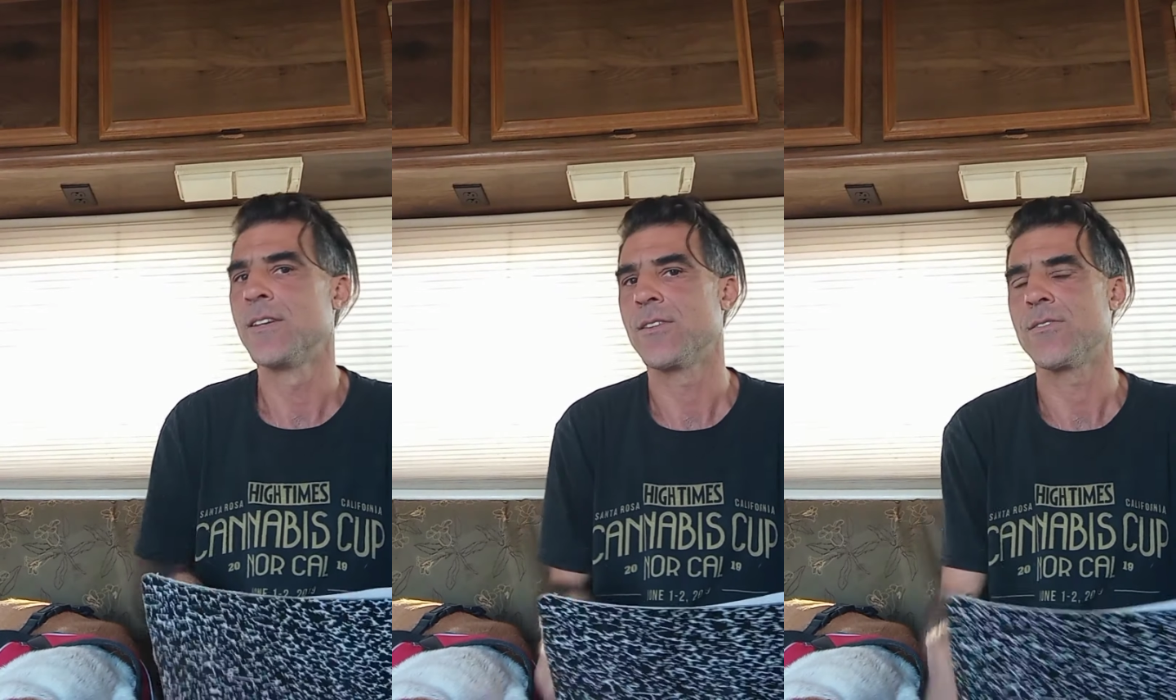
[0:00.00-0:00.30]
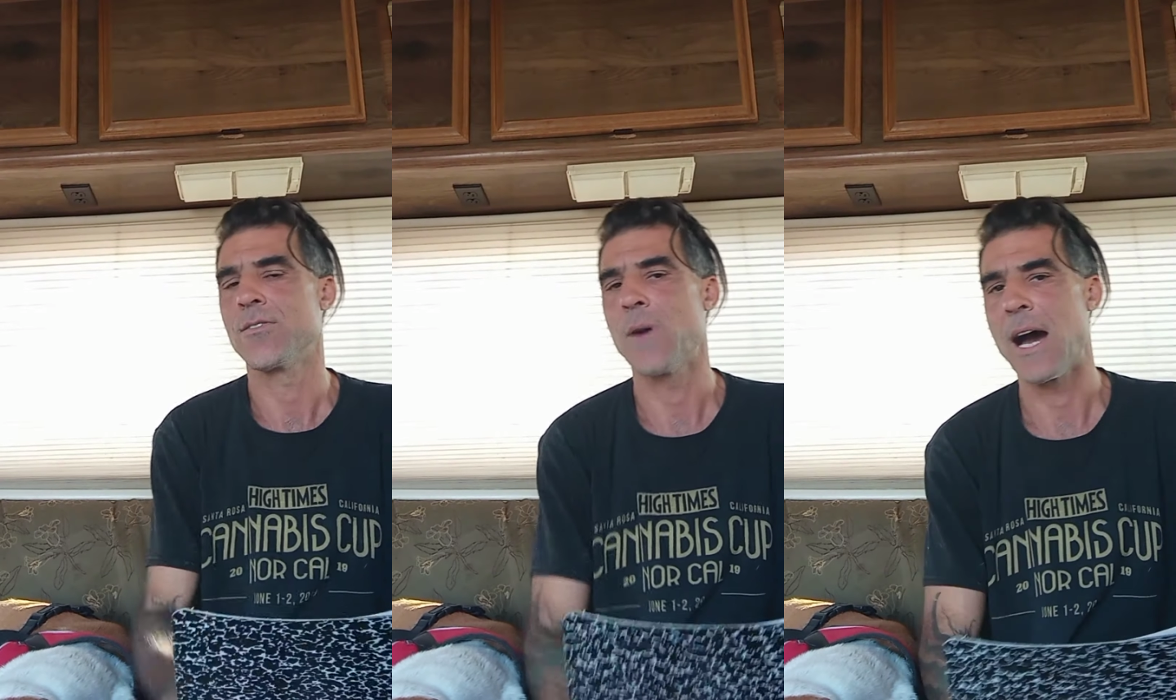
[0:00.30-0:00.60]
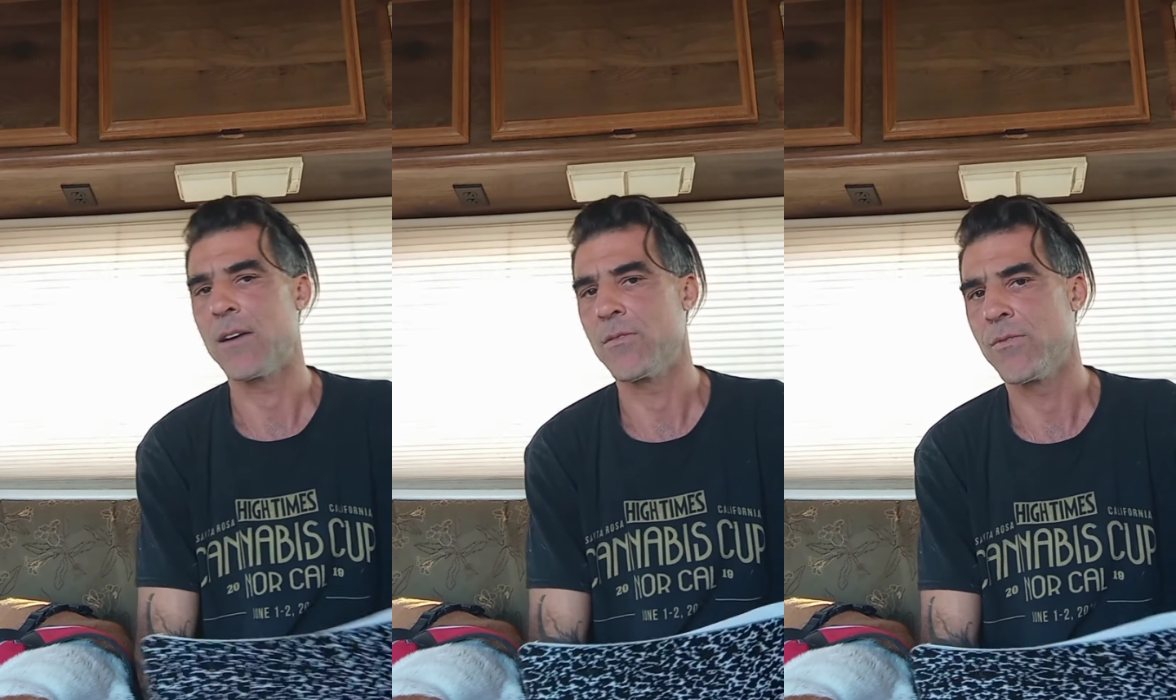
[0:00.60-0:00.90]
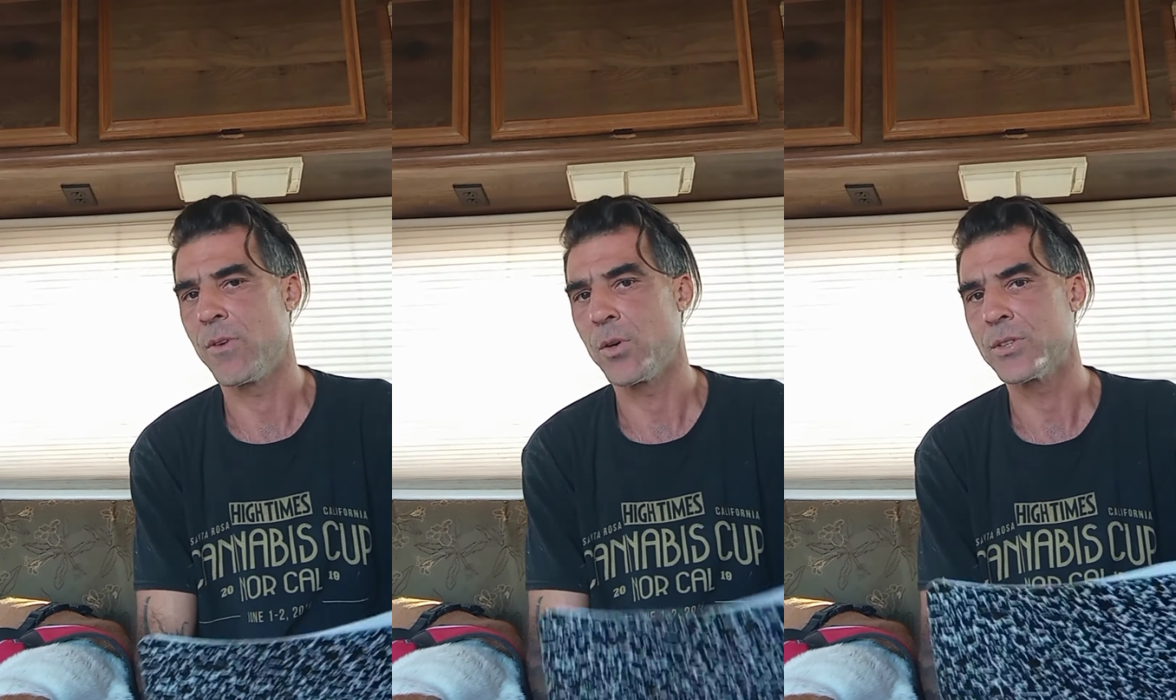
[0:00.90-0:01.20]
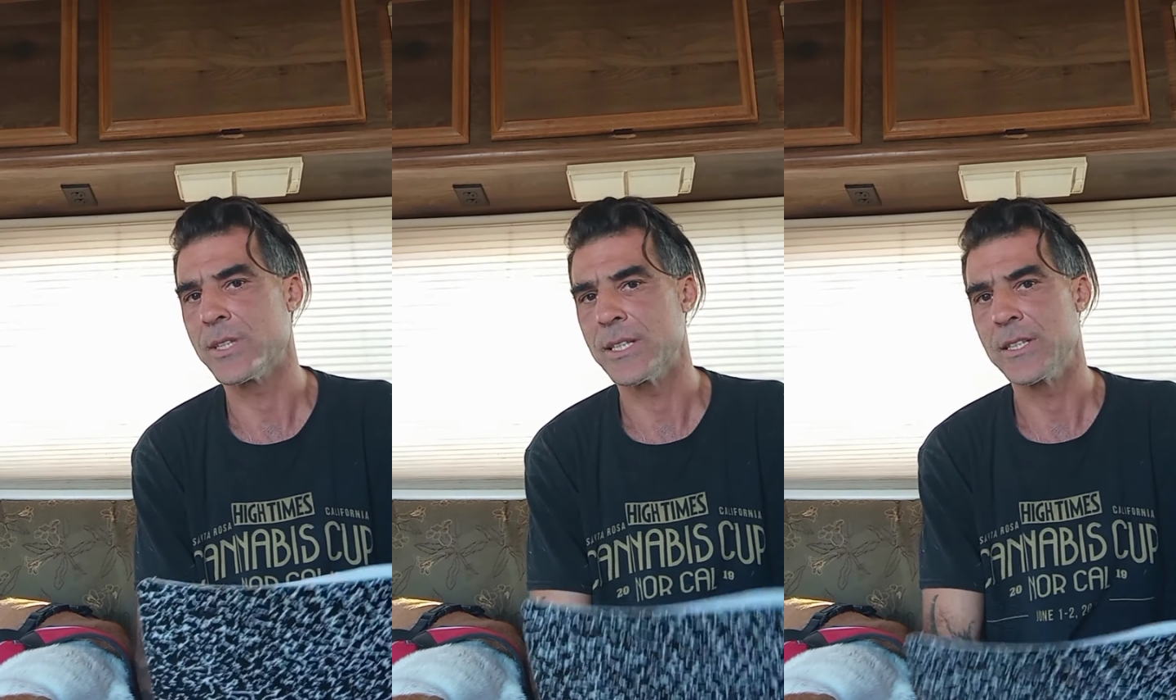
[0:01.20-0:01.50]
throughout
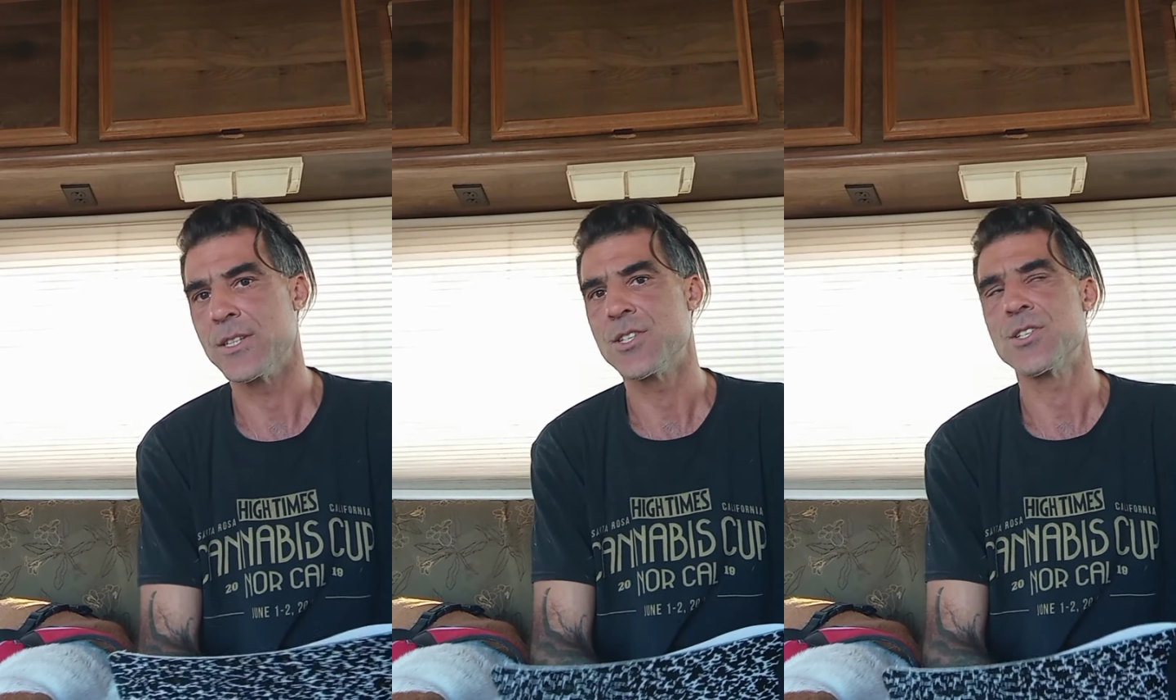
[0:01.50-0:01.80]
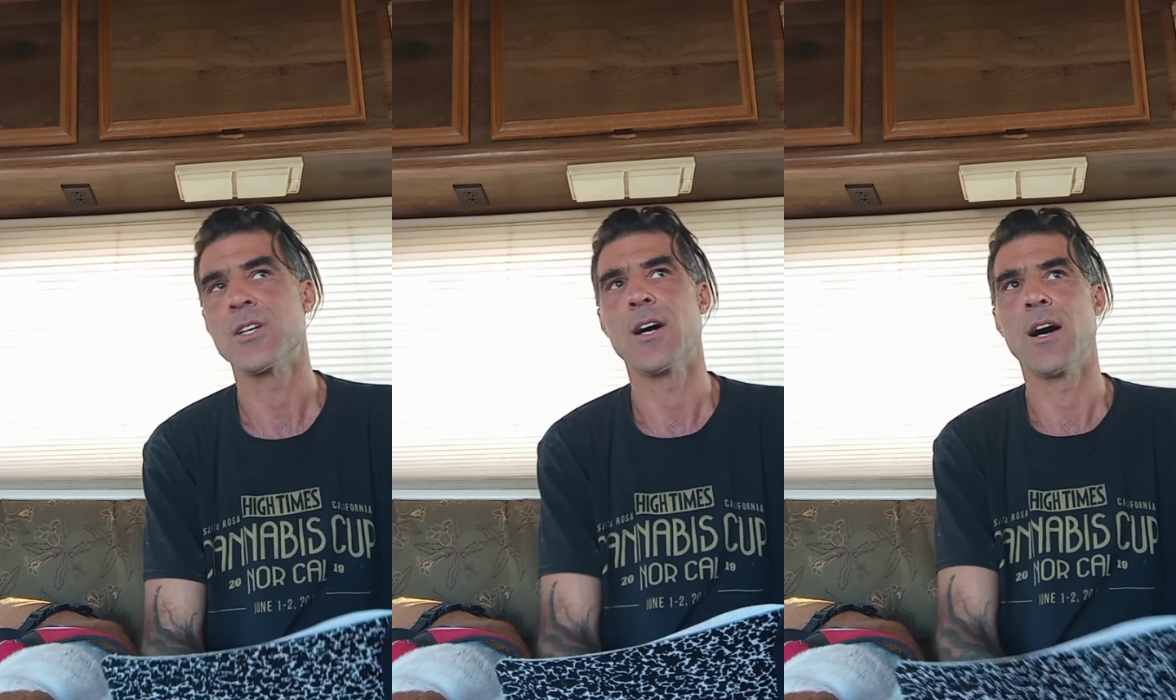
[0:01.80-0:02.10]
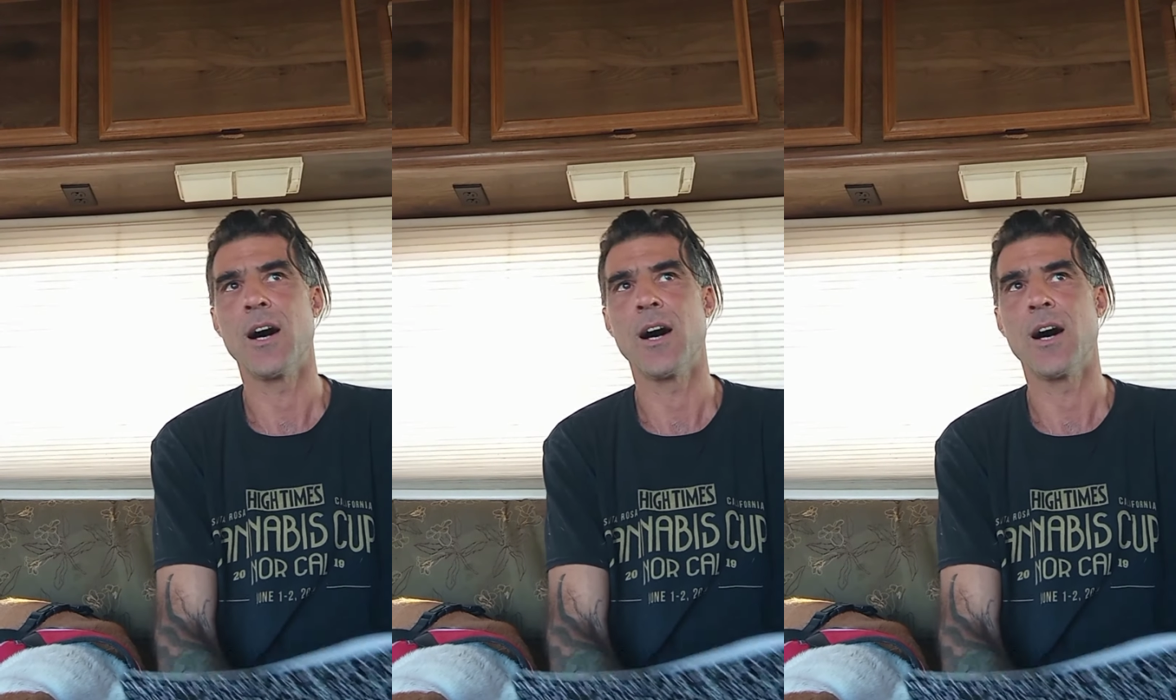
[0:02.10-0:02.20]
voltage,